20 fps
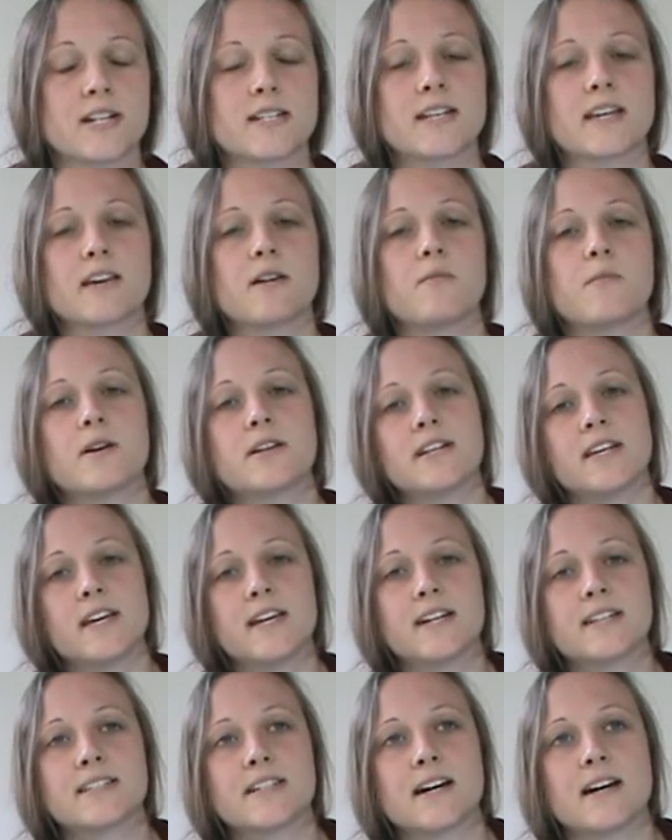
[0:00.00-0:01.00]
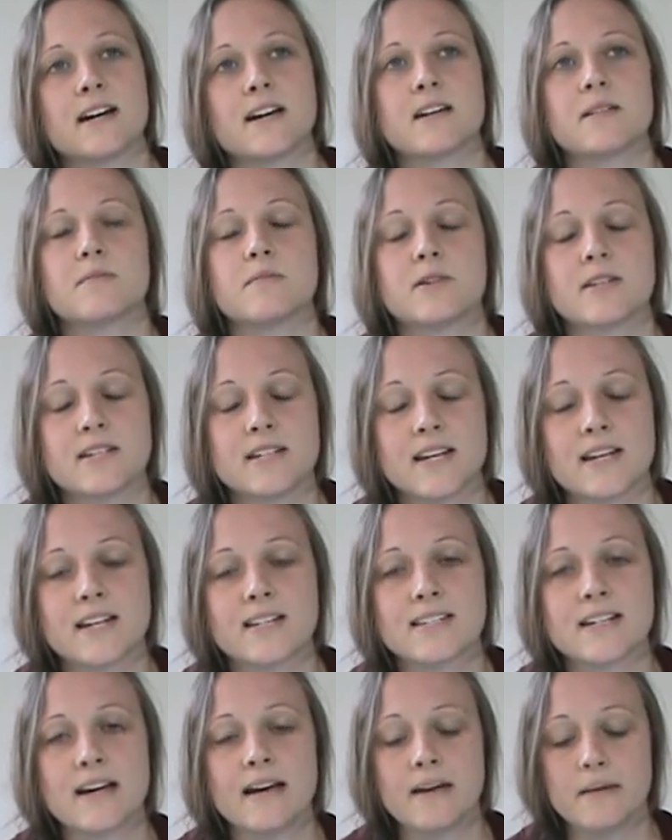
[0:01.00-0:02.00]
to take it one day at a time, one day at
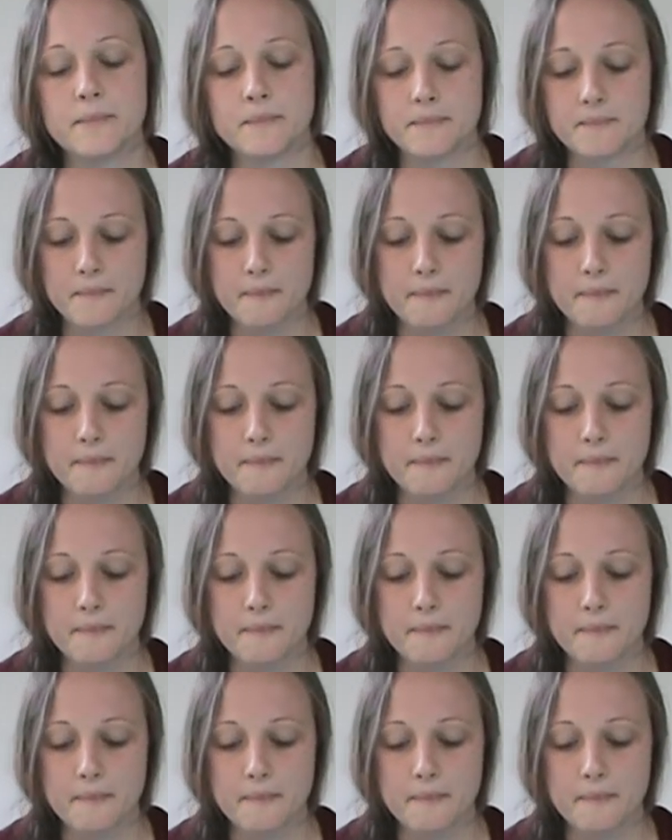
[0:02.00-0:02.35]
a time.